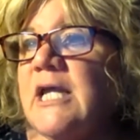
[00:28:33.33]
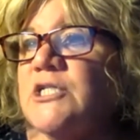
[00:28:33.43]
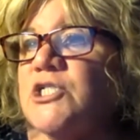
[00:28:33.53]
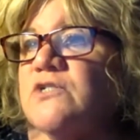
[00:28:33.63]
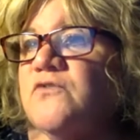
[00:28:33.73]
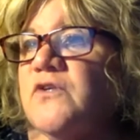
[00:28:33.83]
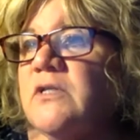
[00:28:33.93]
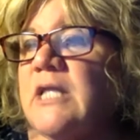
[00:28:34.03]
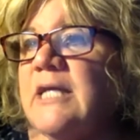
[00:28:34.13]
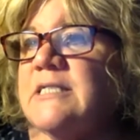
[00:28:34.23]
Just feel
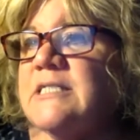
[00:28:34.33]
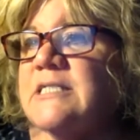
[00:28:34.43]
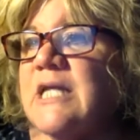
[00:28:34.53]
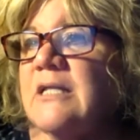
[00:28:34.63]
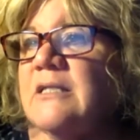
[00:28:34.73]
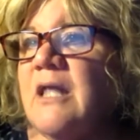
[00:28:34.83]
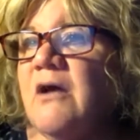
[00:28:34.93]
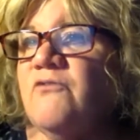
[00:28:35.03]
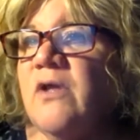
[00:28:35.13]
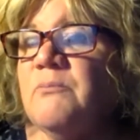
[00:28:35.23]
led to send
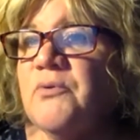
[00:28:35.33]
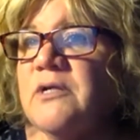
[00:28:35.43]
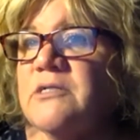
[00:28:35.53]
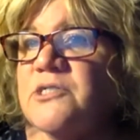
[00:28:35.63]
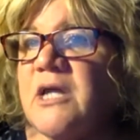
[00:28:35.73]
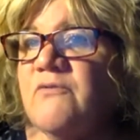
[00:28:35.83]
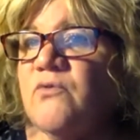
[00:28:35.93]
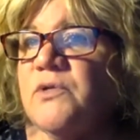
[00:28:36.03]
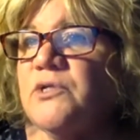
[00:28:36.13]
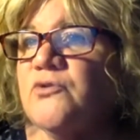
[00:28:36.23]
love and prayers to
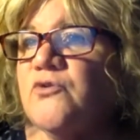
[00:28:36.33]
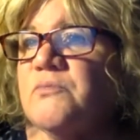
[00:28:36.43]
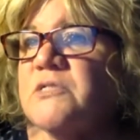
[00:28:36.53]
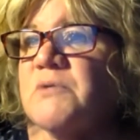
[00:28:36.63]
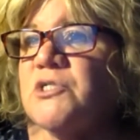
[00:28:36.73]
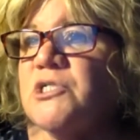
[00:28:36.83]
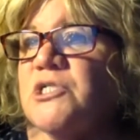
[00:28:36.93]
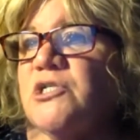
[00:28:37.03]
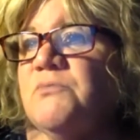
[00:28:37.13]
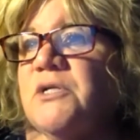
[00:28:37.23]
everyone in your group, especially to you,